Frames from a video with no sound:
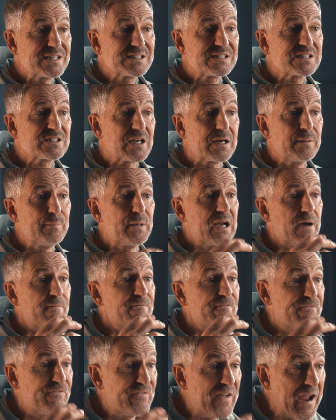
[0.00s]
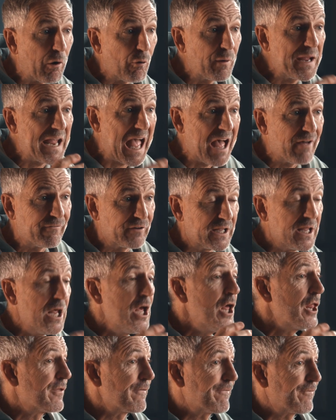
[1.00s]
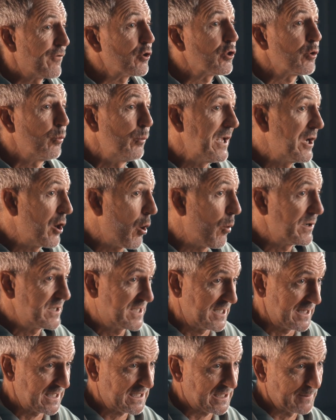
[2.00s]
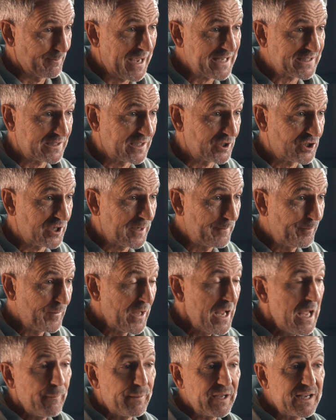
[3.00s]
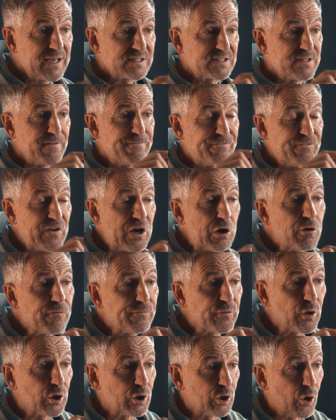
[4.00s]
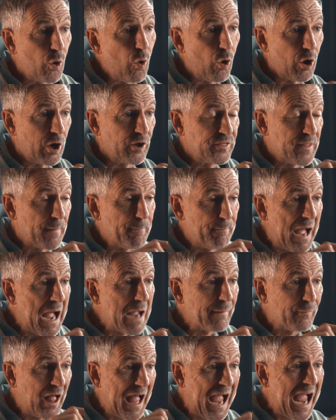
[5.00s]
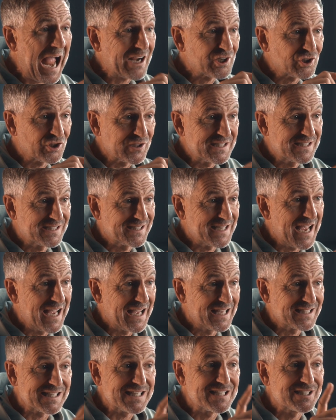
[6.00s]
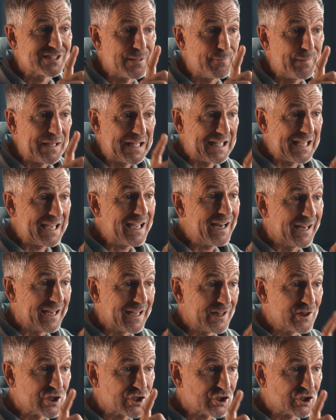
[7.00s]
this is going to become very evident the further we go into this message. Because the fear of the Lord, the Bible actually says, is the beginning,